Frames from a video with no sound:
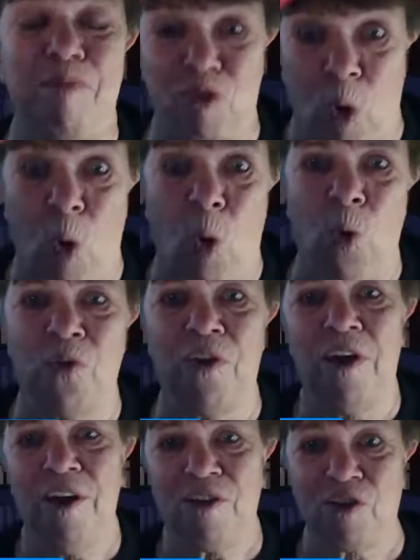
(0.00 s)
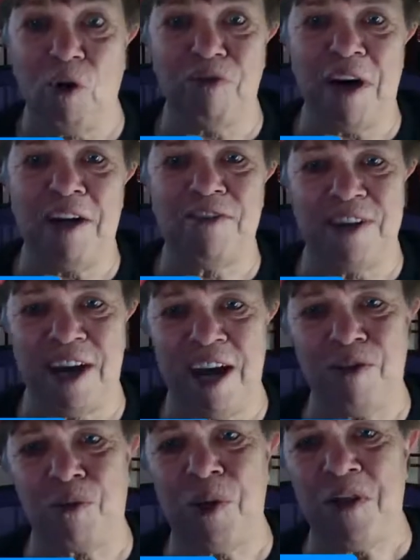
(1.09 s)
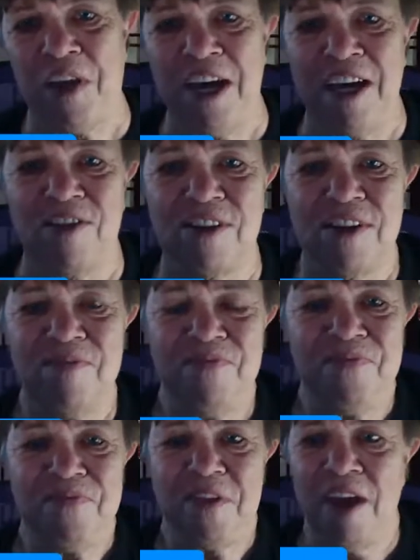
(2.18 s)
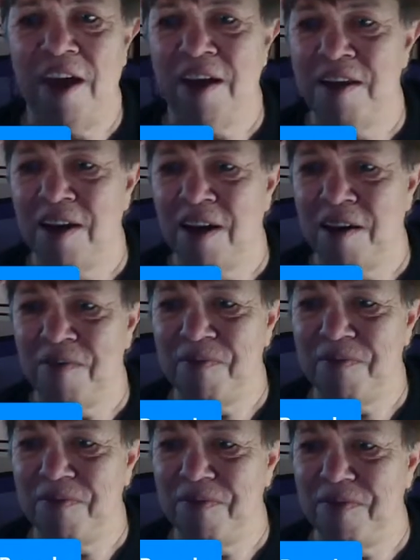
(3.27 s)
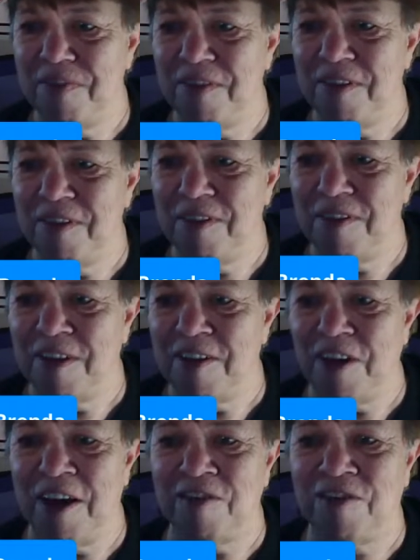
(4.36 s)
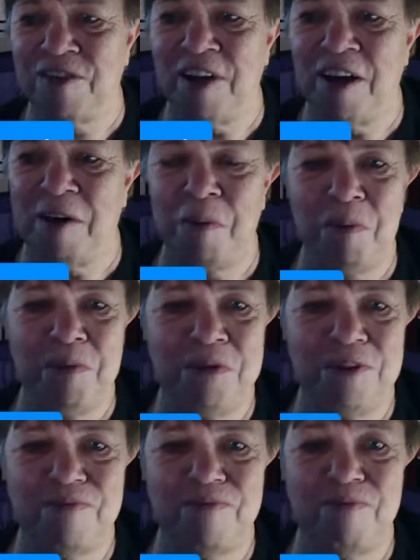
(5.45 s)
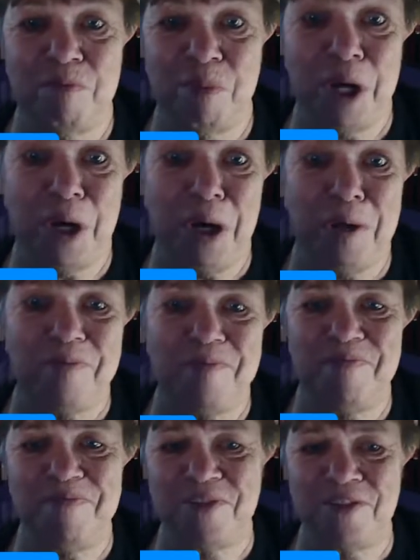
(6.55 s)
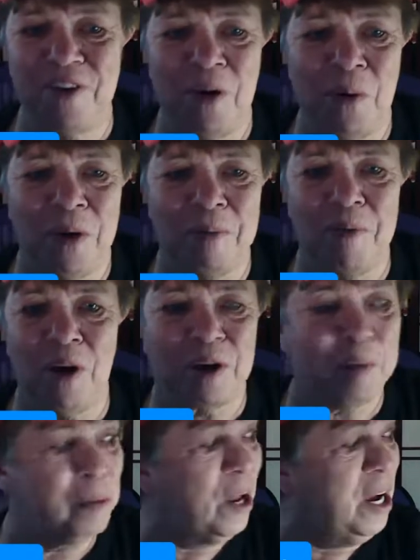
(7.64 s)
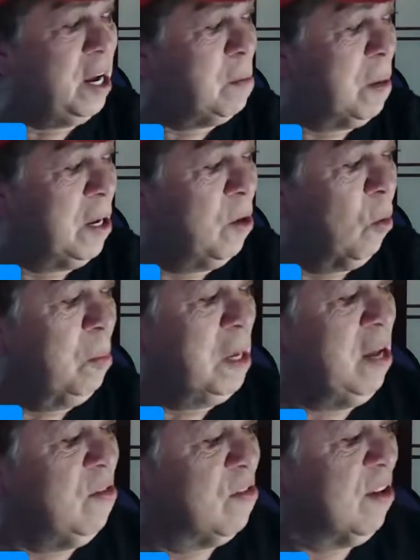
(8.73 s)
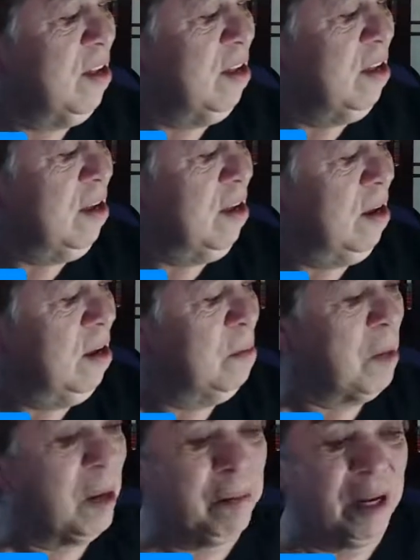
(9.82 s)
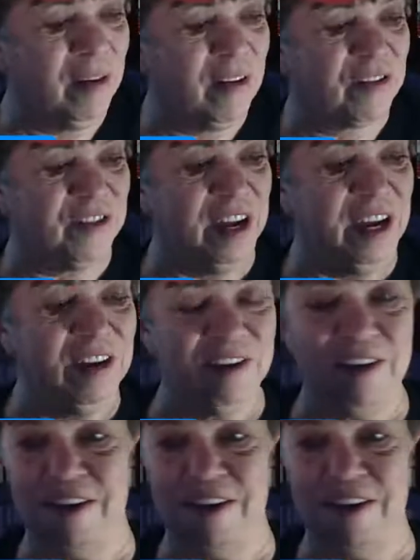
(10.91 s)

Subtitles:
sold so far today 3 things. And it's pretty good. So I'm not complaining by no means. I've been listing.